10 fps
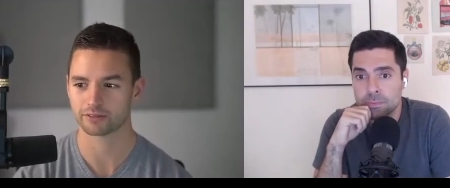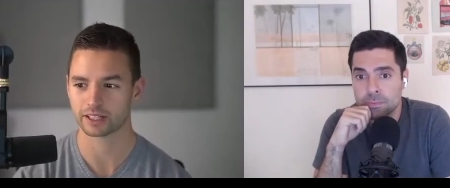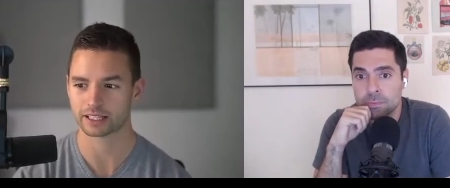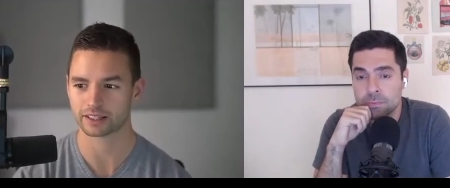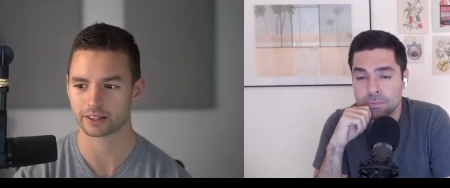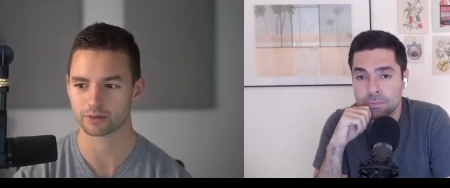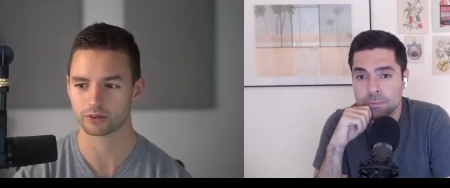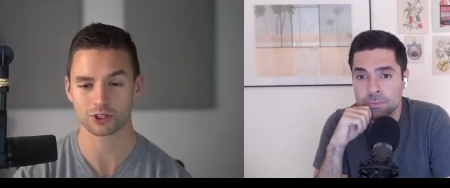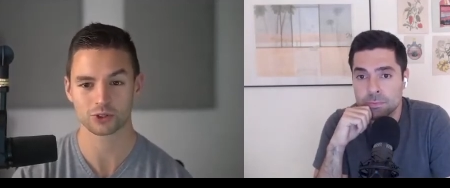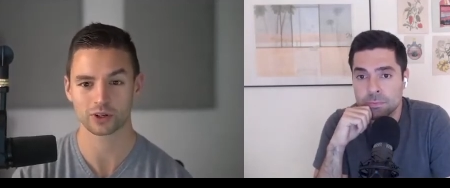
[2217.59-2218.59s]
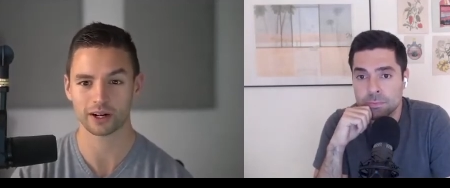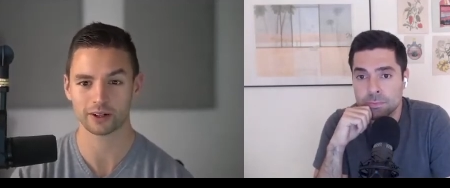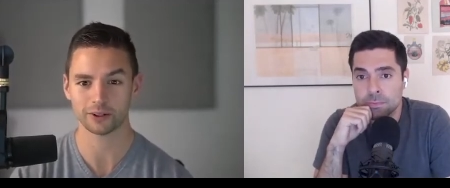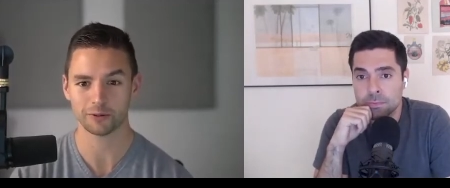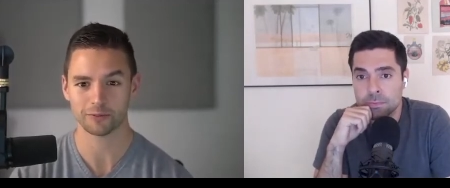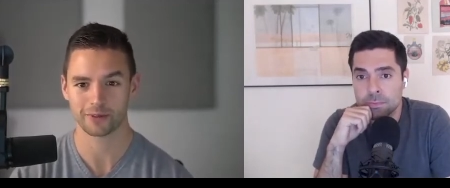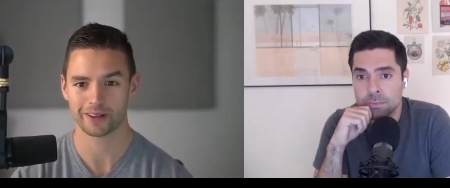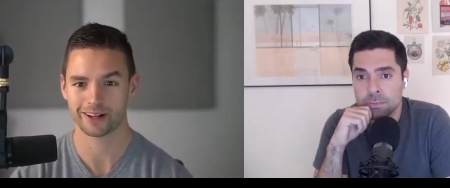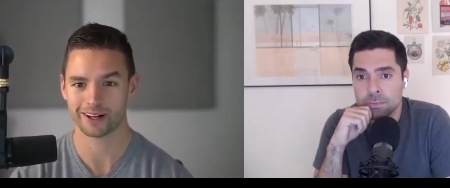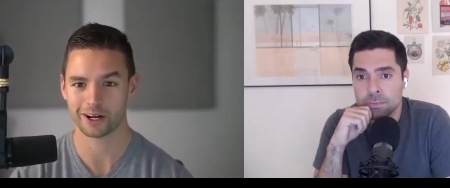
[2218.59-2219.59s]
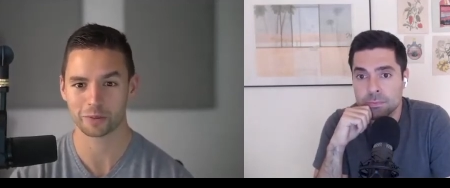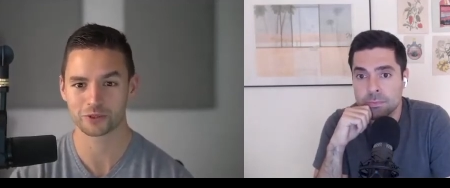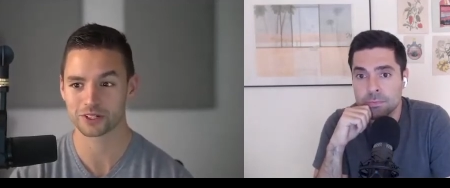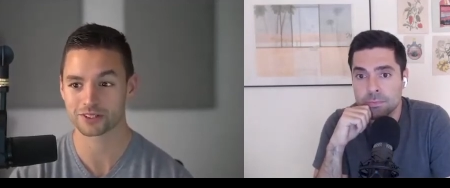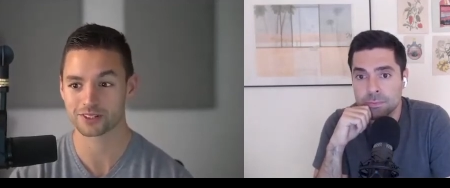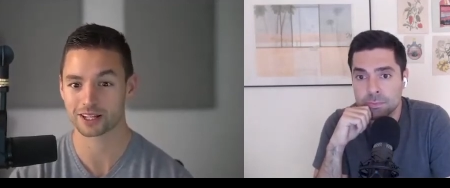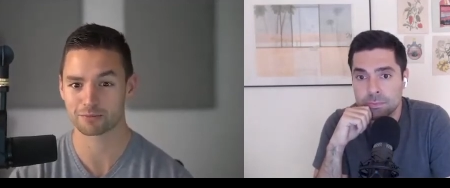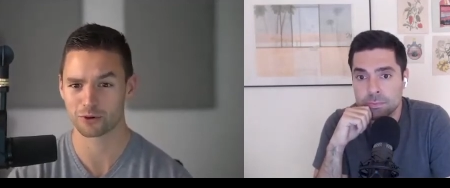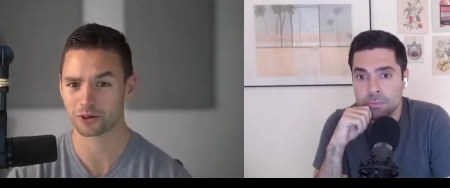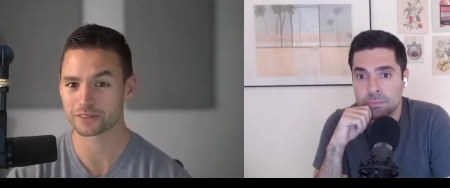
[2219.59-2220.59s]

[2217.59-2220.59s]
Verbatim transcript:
Speaker 1: like the free trial uh, option is like more of the